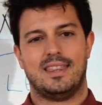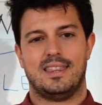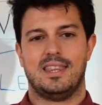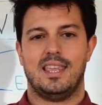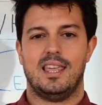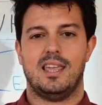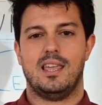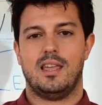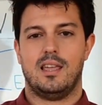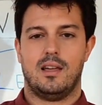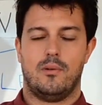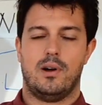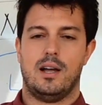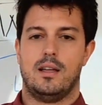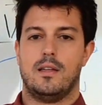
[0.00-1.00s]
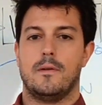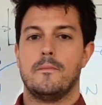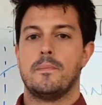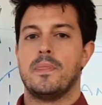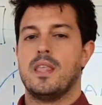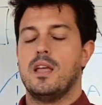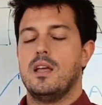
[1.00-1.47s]
T Y,
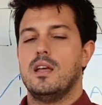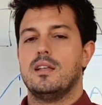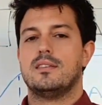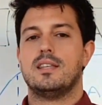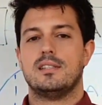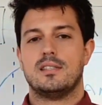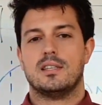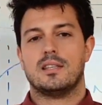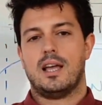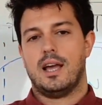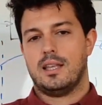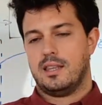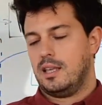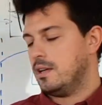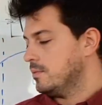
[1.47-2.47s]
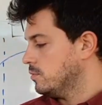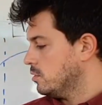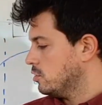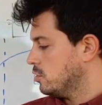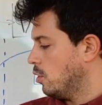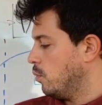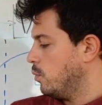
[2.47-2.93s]
tested idea.
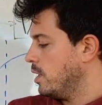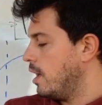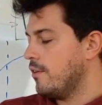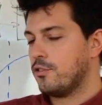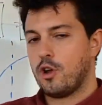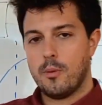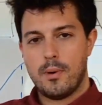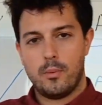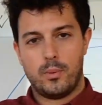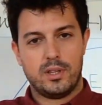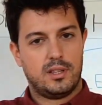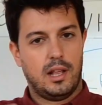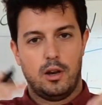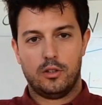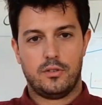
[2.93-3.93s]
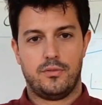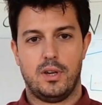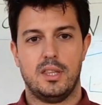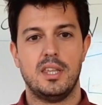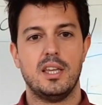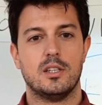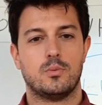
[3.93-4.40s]
So we have come up with a lot of
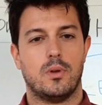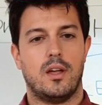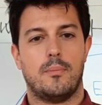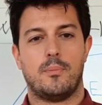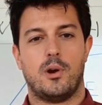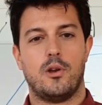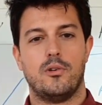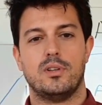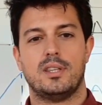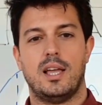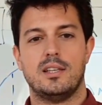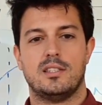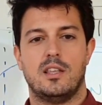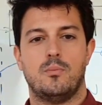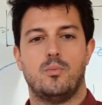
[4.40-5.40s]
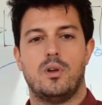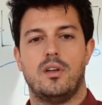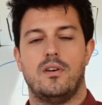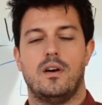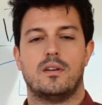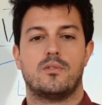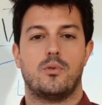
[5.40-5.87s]
ideas, we have prioritized them, we
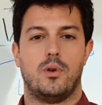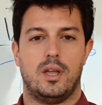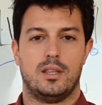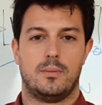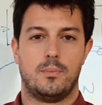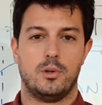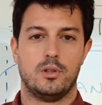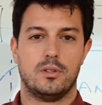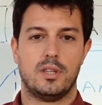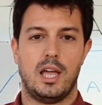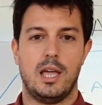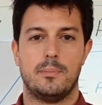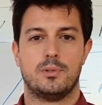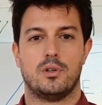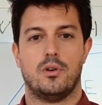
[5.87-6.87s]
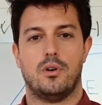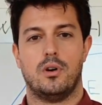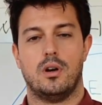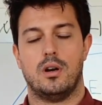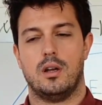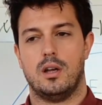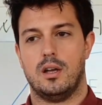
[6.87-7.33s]
have created prototypes
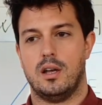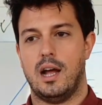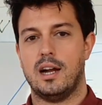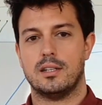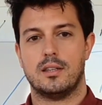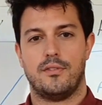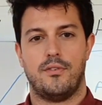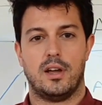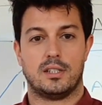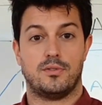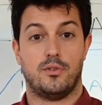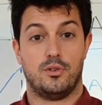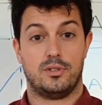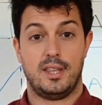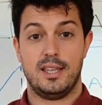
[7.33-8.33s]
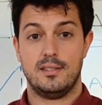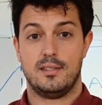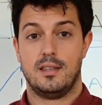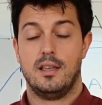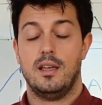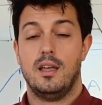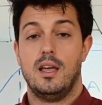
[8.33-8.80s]
or uh, artifacts for
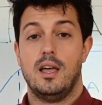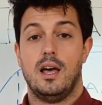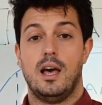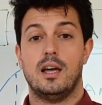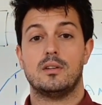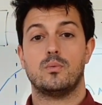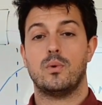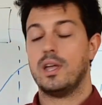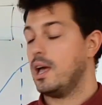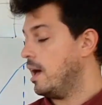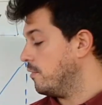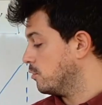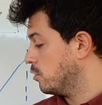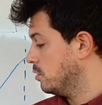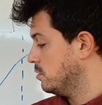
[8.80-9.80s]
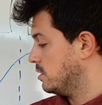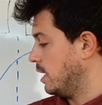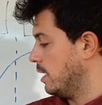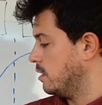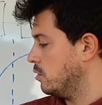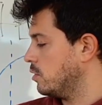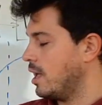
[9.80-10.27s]
test, and we have
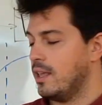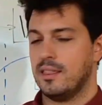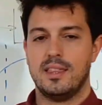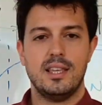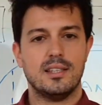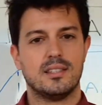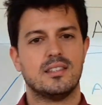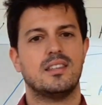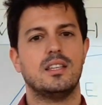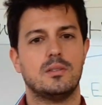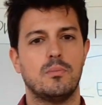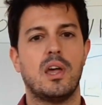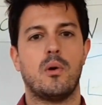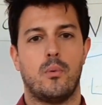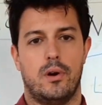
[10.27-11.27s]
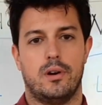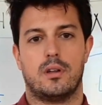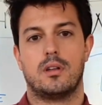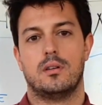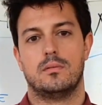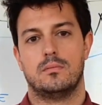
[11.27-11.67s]
said, okay, this, this may work.